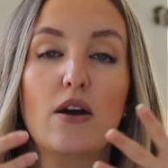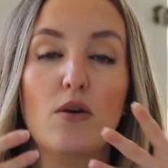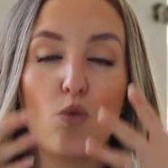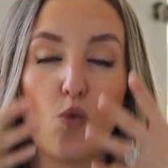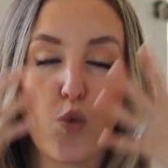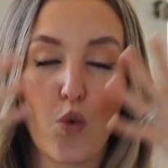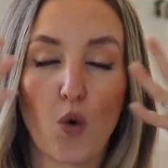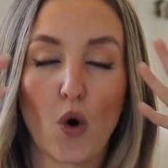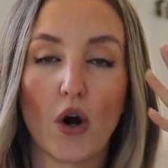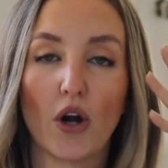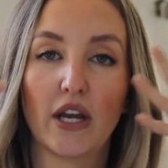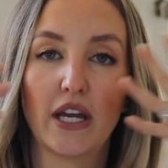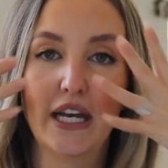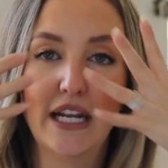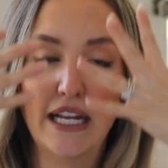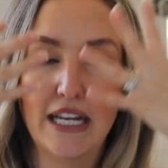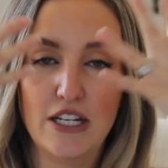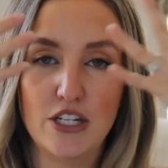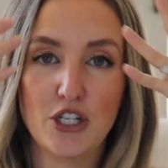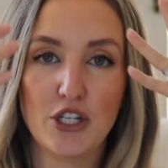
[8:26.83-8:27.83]
work
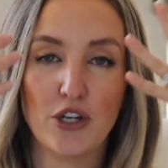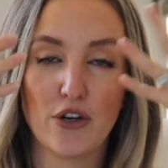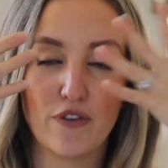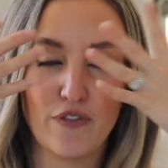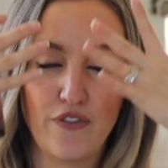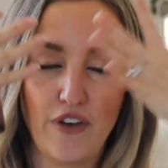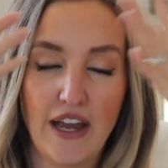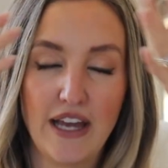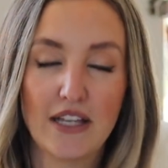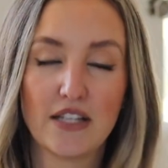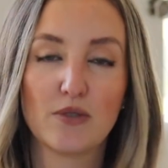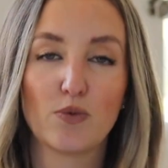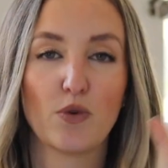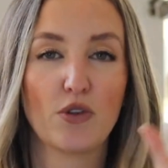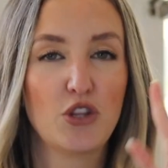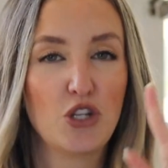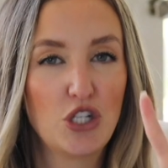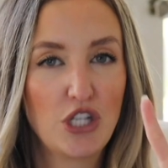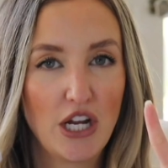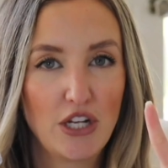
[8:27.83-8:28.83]
it into your face
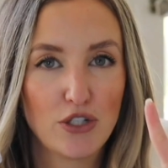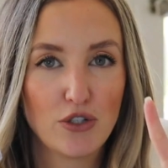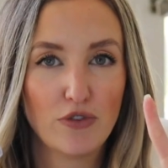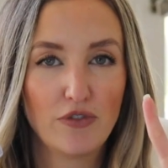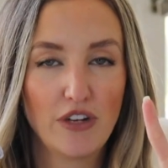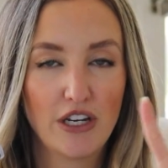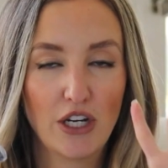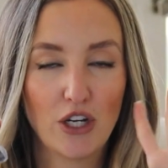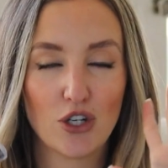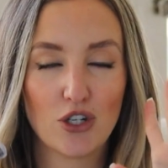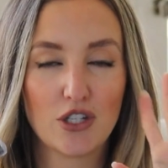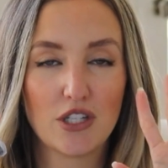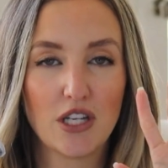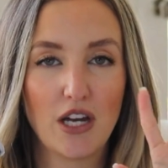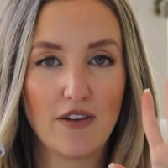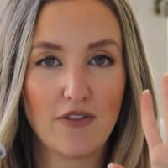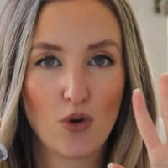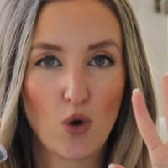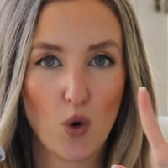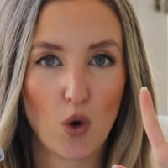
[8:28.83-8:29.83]
with gentle fingers,
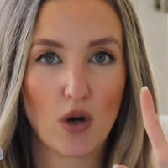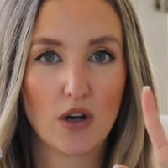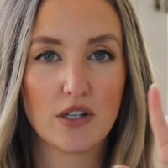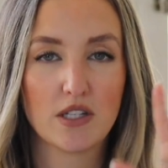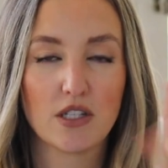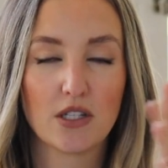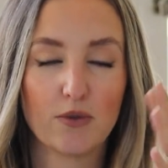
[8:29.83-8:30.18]
of course,